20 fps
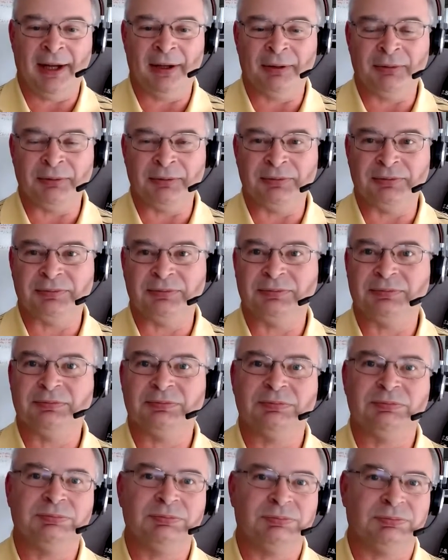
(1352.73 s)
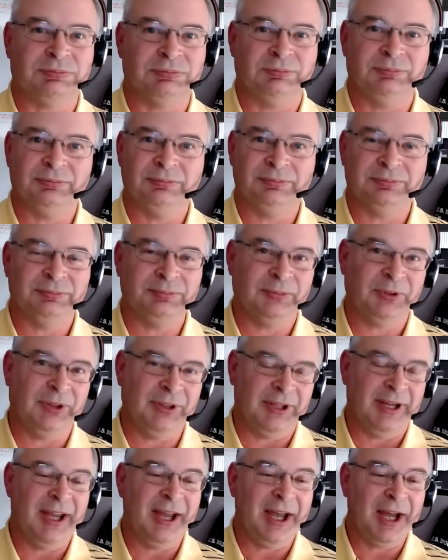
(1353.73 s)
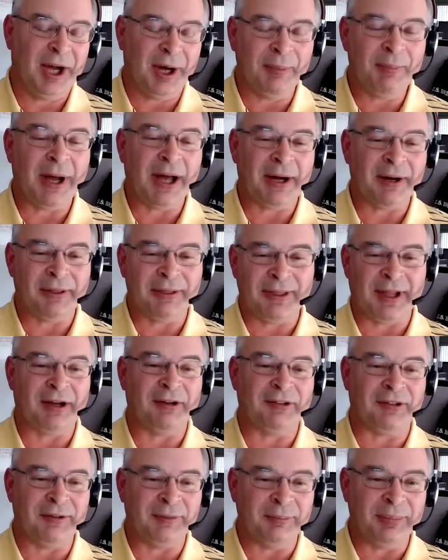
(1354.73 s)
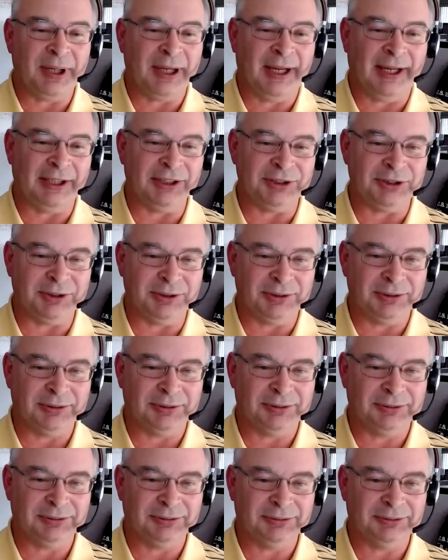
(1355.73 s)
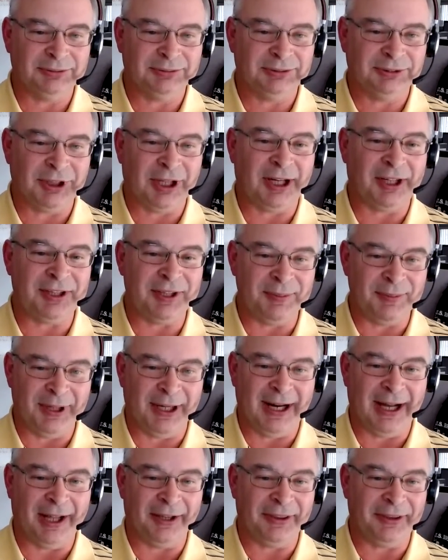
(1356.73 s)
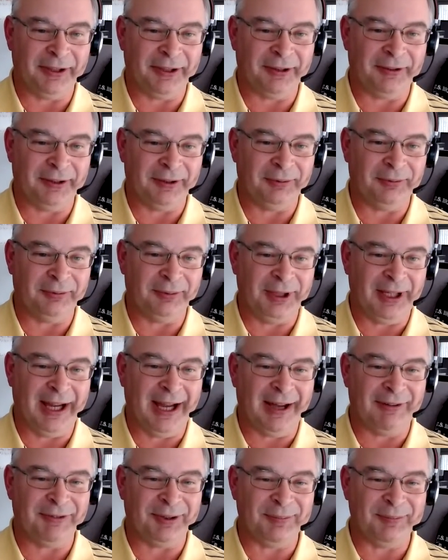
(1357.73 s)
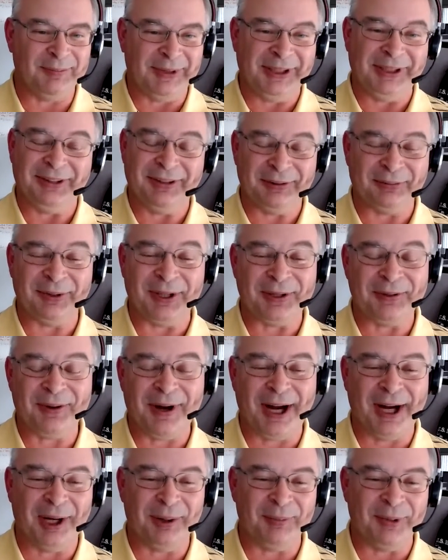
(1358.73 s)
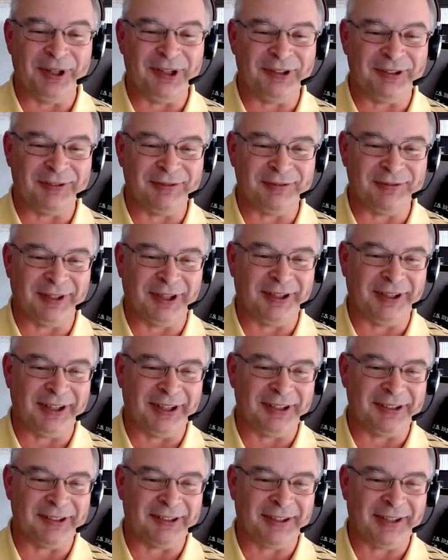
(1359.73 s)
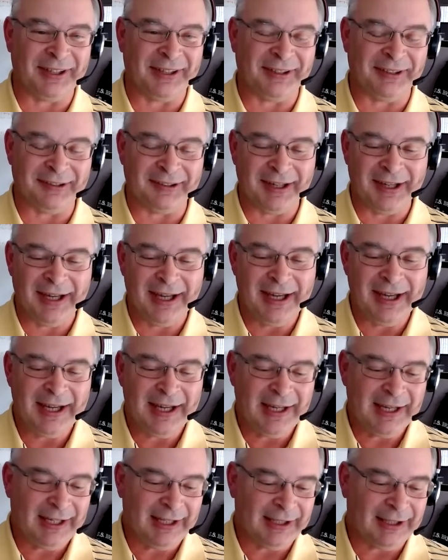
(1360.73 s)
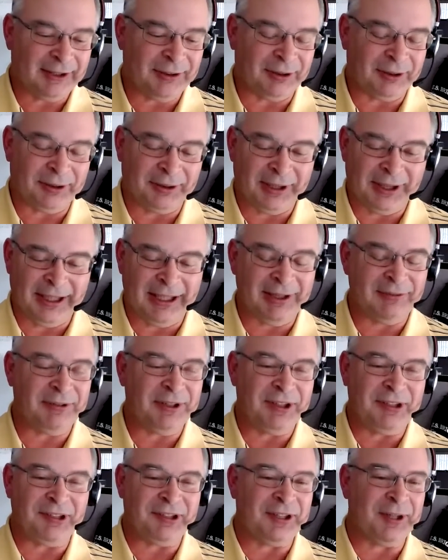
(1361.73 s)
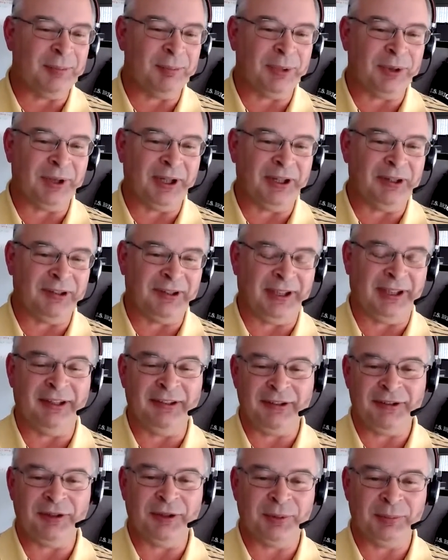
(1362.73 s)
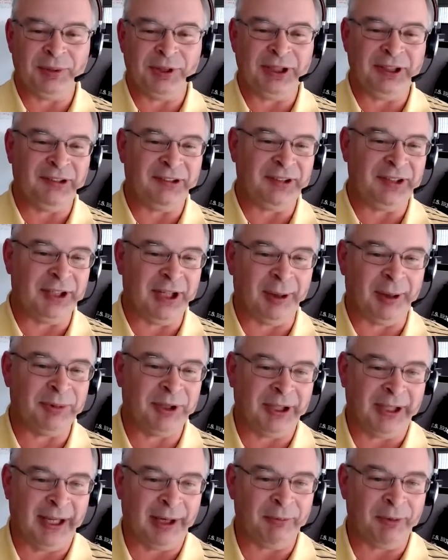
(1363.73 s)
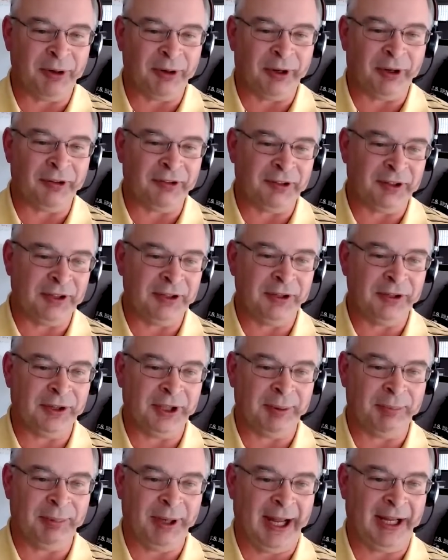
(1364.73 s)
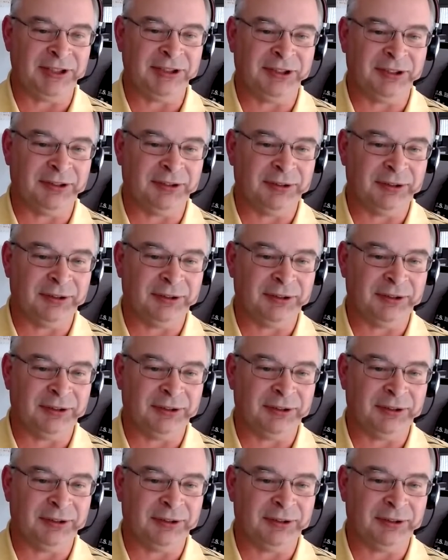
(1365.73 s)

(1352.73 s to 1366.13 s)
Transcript: about 1,000-page document out there that we have to meet the requirements of various things. Even as simple as, is your PC up to date with all security patches from Microsoft?